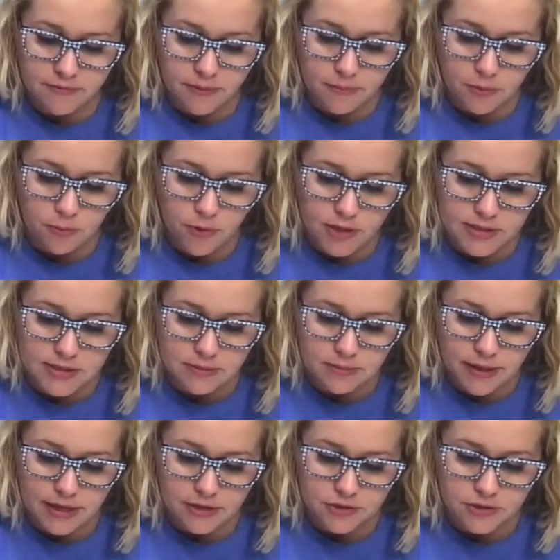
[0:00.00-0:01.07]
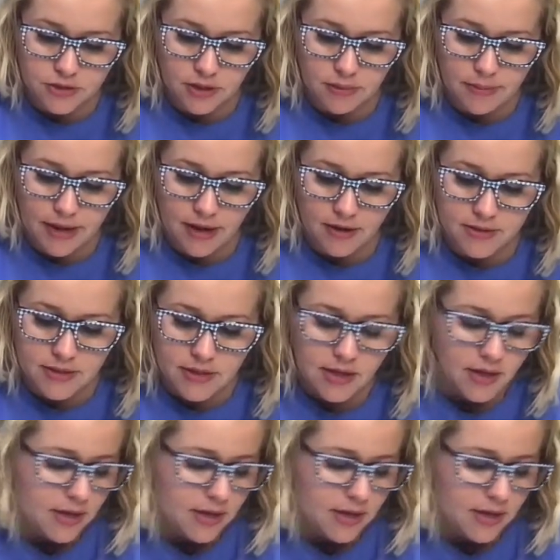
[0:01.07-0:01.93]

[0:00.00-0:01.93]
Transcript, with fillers: from the ones in Painters Clubhouse.